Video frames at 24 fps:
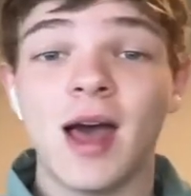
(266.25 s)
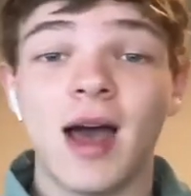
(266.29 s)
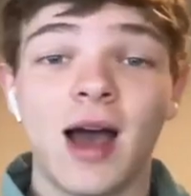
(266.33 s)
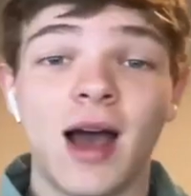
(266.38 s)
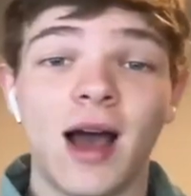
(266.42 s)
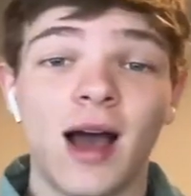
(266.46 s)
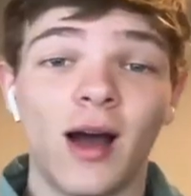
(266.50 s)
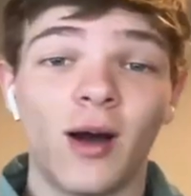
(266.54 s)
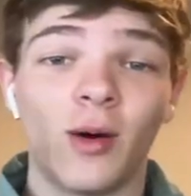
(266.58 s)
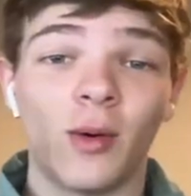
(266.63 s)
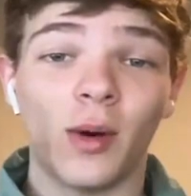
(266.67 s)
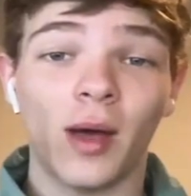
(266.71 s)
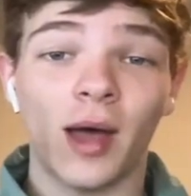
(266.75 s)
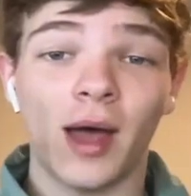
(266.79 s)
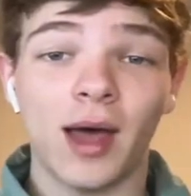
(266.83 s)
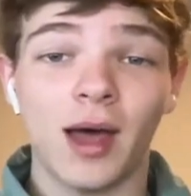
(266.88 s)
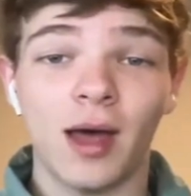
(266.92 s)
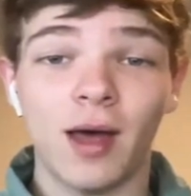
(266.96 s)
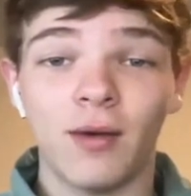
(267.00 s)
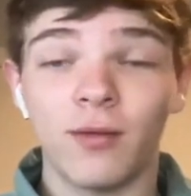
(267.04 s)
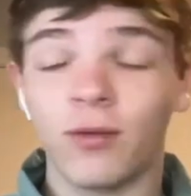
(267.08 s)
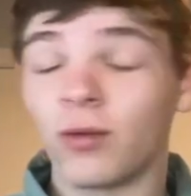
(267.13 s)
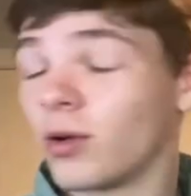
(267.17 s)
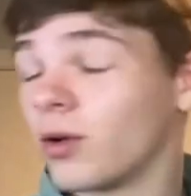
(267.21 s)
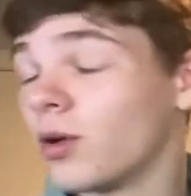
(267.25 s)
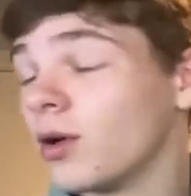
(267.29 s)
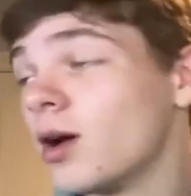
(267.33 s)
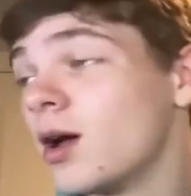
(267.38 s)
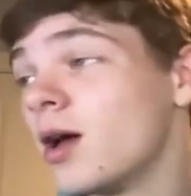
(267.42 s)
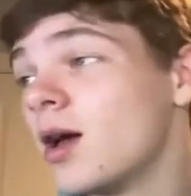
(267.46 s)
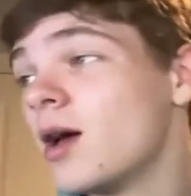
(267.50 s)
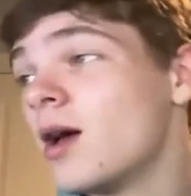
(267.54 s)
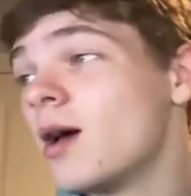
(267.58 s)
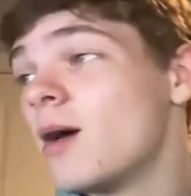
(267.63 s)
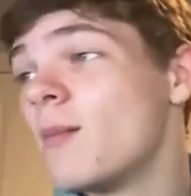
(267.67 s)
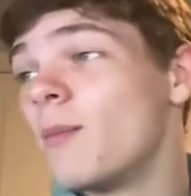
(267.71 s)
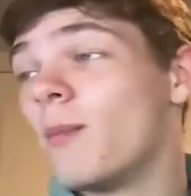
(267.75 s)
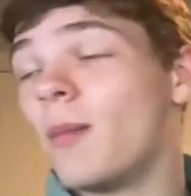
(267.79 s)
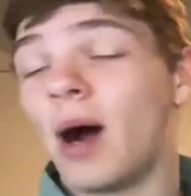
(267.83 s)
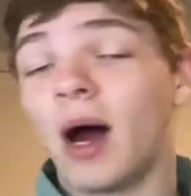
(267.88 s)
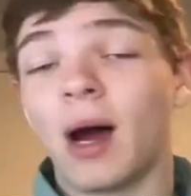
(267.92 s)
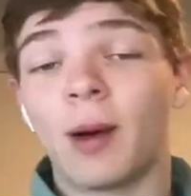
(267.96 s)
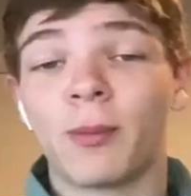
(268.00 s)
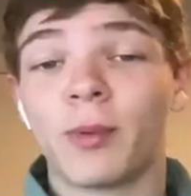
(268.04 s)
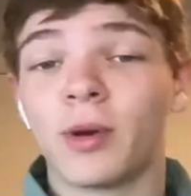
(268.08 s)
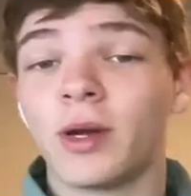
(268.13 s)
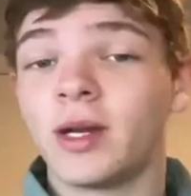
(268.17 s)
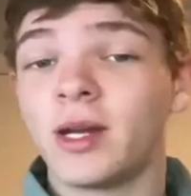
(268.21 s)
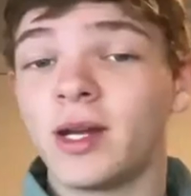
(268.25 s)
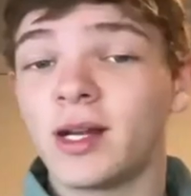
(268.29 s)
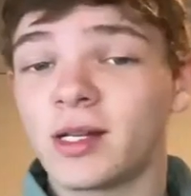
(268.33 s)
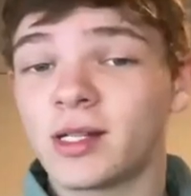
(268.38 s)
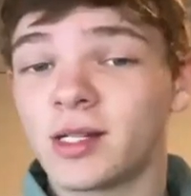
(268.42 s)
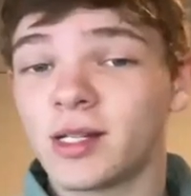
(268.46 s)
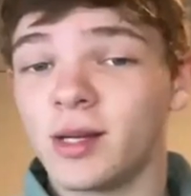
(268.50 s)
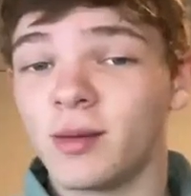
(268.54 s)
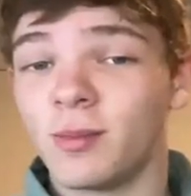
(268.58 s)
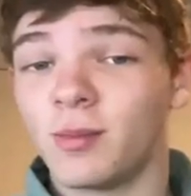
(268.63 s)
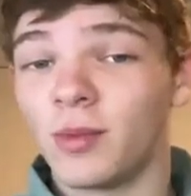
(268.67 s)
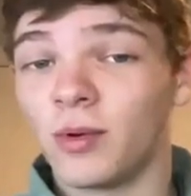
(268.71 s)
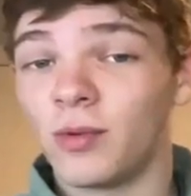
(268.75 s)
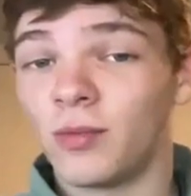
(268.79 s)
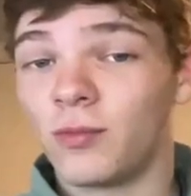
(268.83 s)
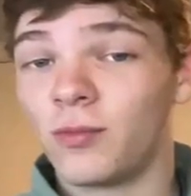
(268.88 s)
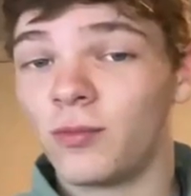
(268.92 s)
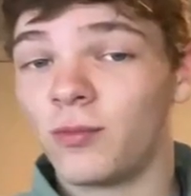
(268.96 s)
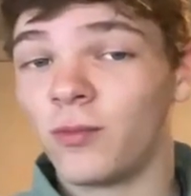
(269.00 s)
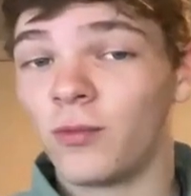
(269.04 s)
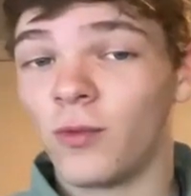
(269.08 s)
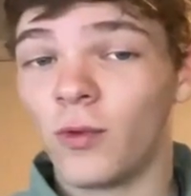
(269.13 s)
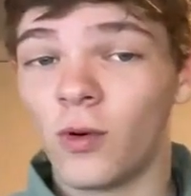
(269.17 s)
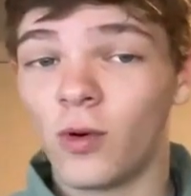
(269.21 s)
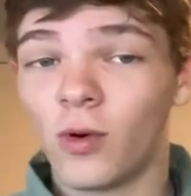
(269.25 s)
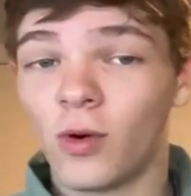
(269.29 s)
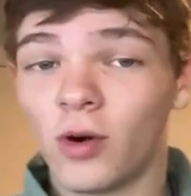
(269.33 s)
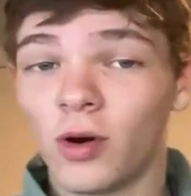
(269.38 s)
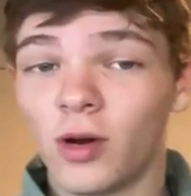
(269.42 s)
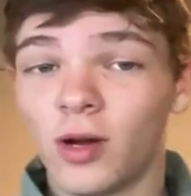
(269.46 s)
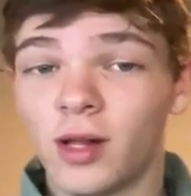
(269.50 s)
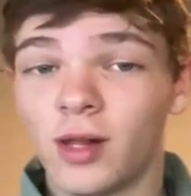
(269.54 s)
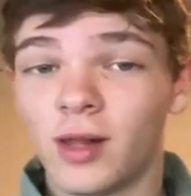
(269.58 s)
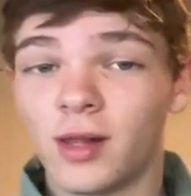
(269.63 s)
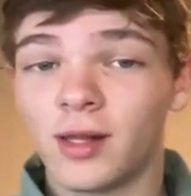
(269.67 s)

However, my prediction before